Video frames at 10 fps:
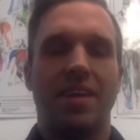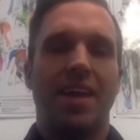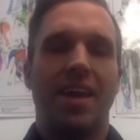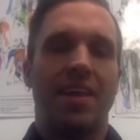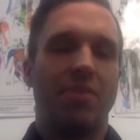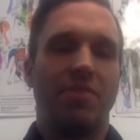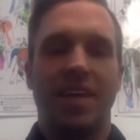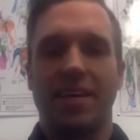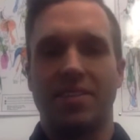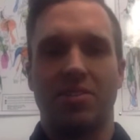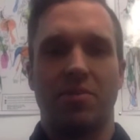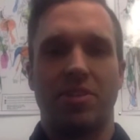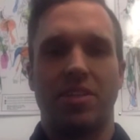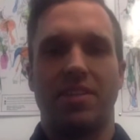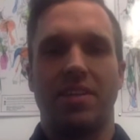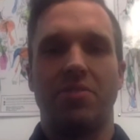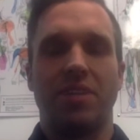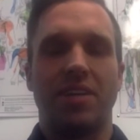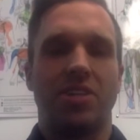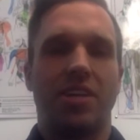And then we've taken so much
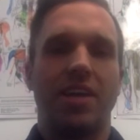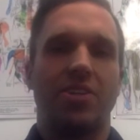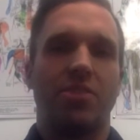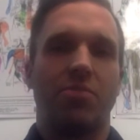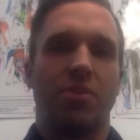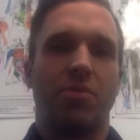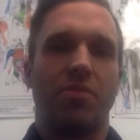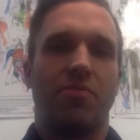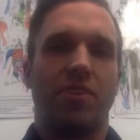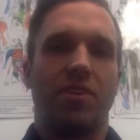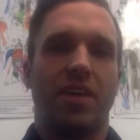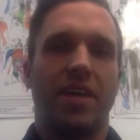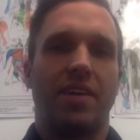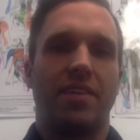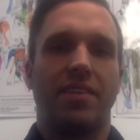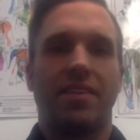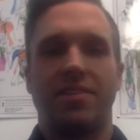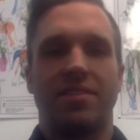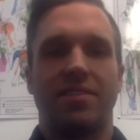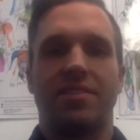continuing education where we feel like
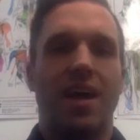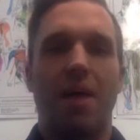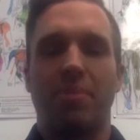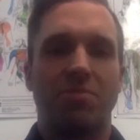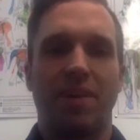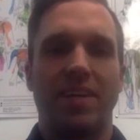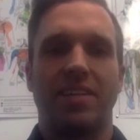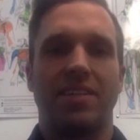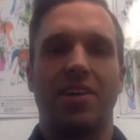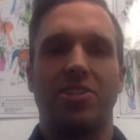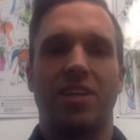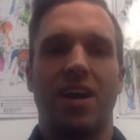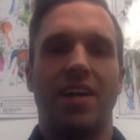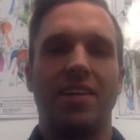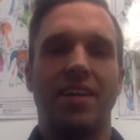these topics might get touched on.